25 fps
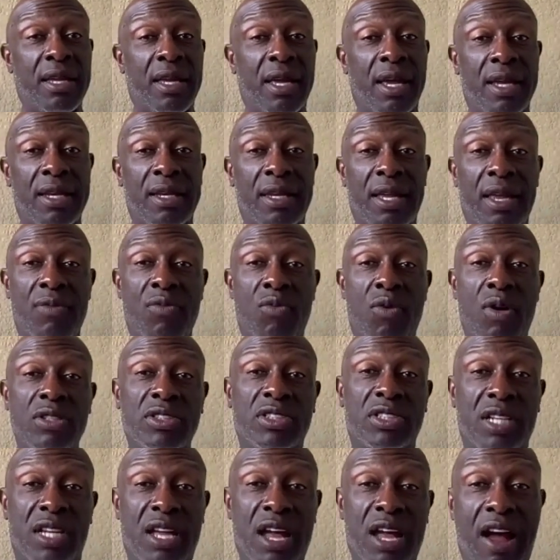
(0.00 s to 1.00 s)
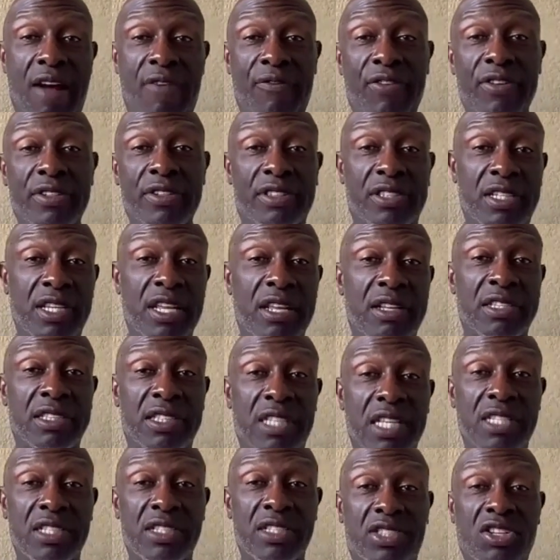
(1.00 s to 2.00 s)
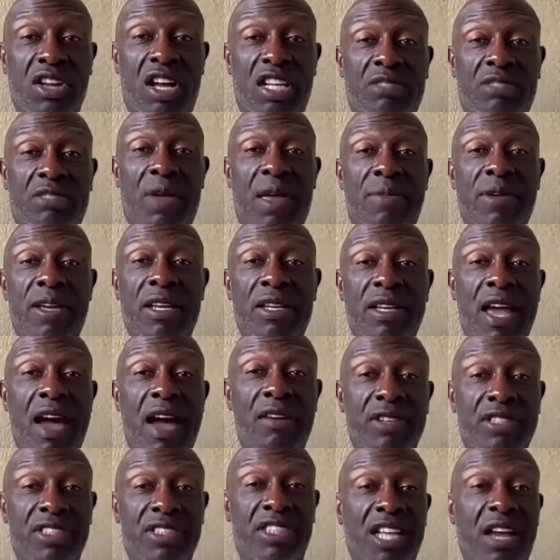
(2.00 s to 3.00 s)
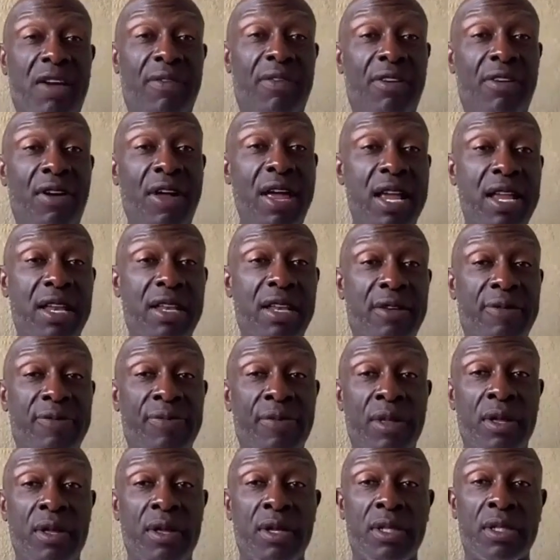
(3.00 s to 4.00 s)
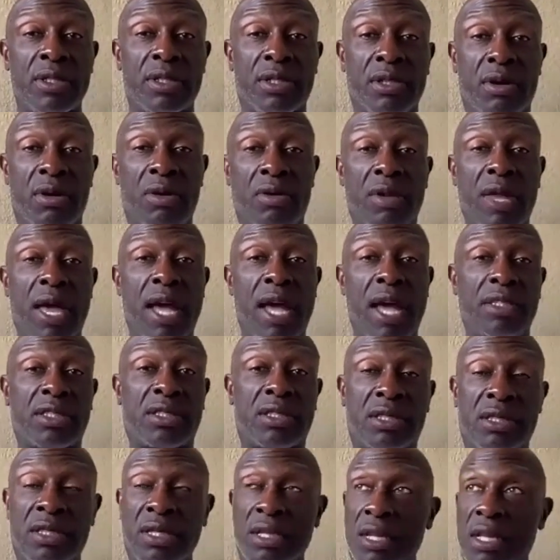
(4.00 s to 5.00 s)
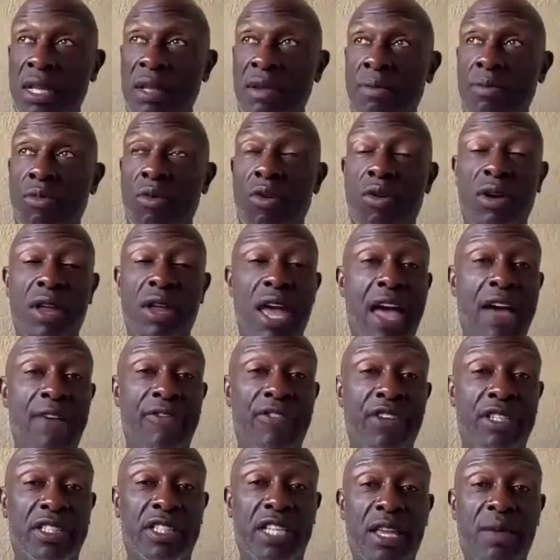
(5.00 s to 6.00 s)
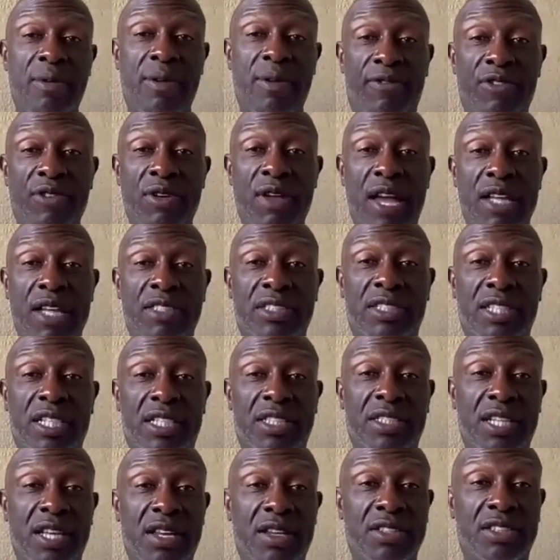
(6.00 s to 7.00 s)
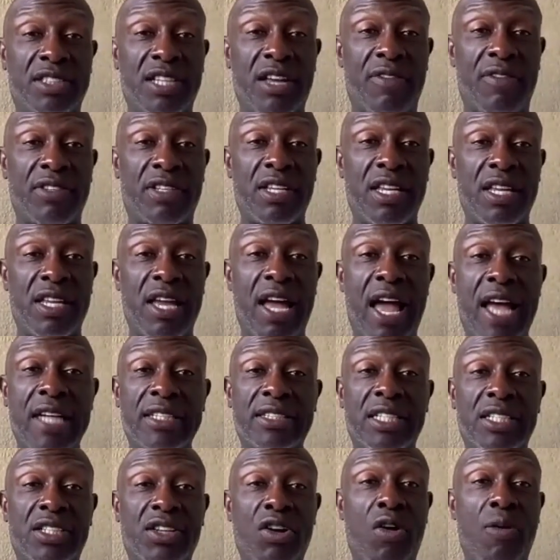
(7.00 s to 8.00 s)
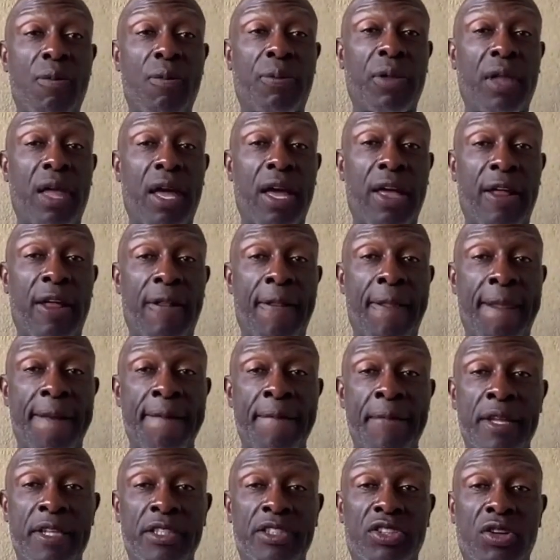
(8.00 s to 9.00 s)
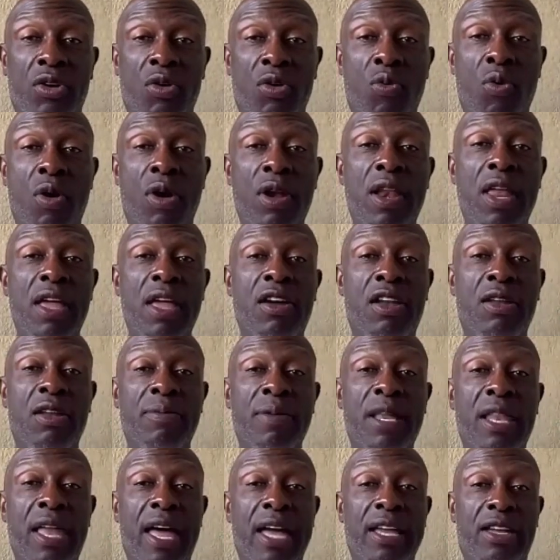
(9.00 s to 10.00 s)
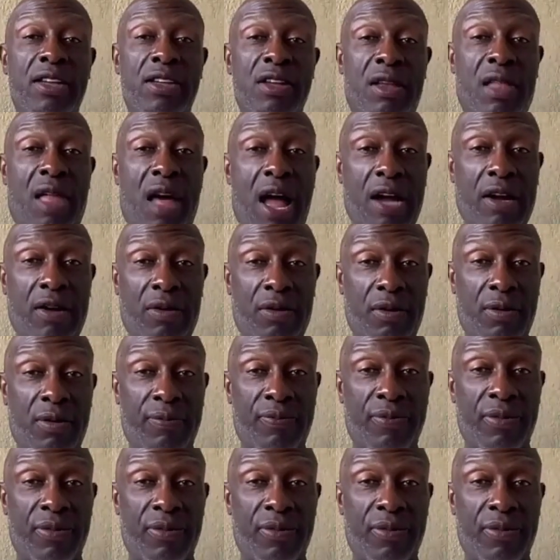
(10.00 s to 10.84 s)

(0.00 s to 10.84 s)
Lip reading: And then once the conference league season starts, maybe you're down to 7 or 8. So that's more than half your team if you got 16 or 17 guys that don't play. So what are they going to be like in your locker room?